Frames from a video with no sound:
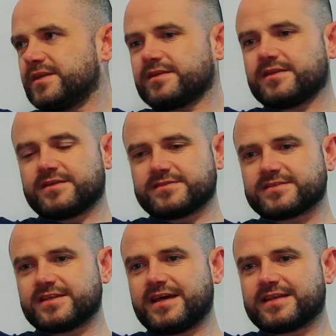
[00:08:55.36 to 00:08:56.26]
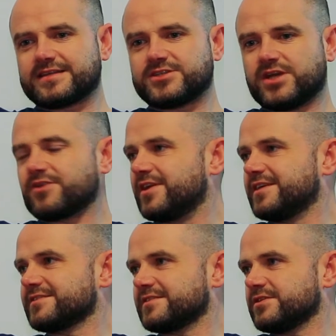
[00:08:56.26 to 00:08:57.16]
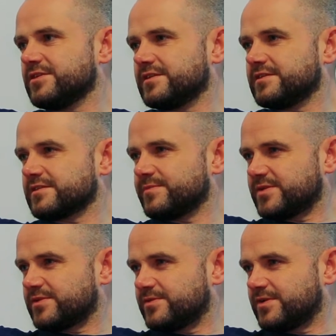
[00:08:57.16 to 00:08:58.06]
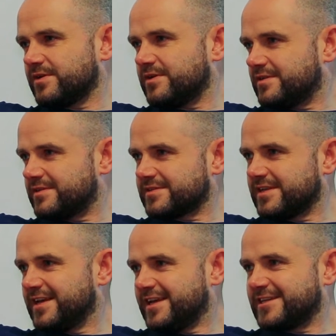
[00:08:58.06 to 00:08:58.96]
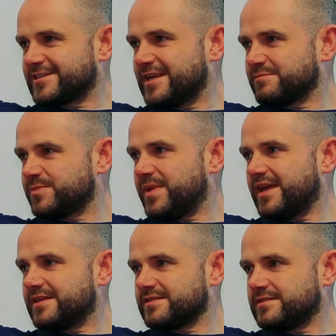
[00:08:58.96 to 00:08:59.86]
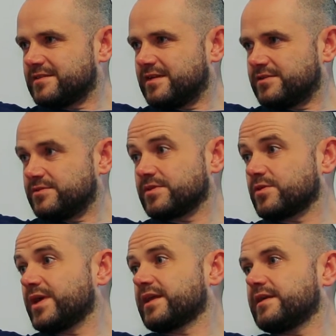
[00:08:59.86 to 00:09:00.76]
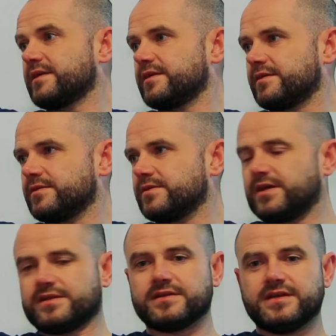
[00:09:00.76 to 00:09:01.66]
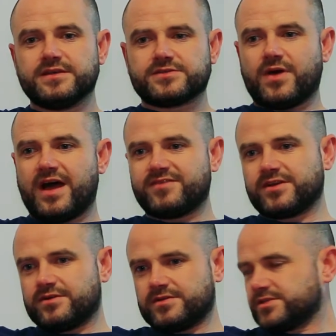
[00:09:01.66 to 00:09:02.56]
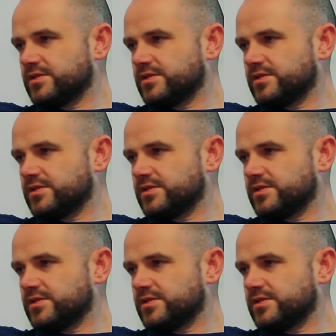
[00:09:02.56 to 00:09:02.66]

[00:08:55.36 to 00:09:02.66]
and it, as I say, that generally isn't done, and it's about doing it all in this in the same space and, and doing it quickly, you hmm. know. And so having all the